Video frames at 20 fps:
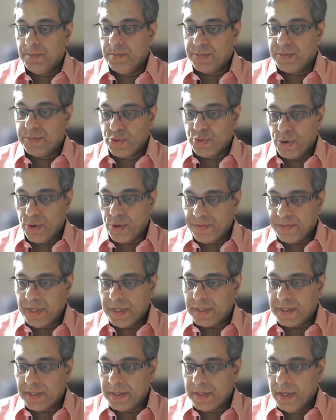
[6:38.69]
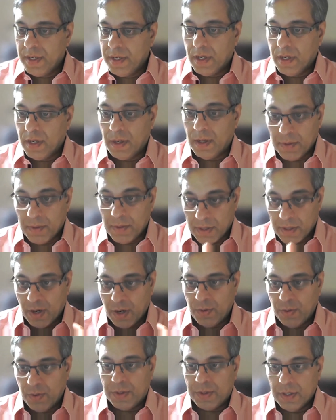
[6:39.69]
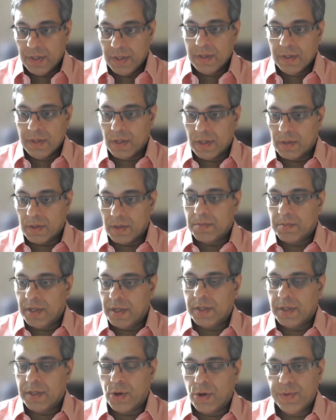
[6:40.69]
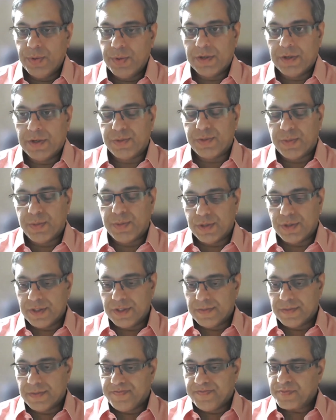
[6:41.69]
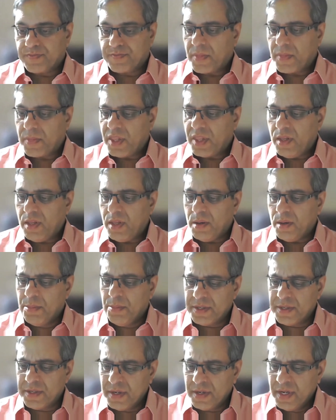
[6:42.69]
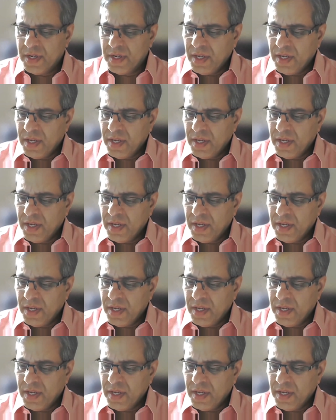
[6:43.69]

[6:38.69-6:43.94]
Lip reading: So all of that around the COVID response. But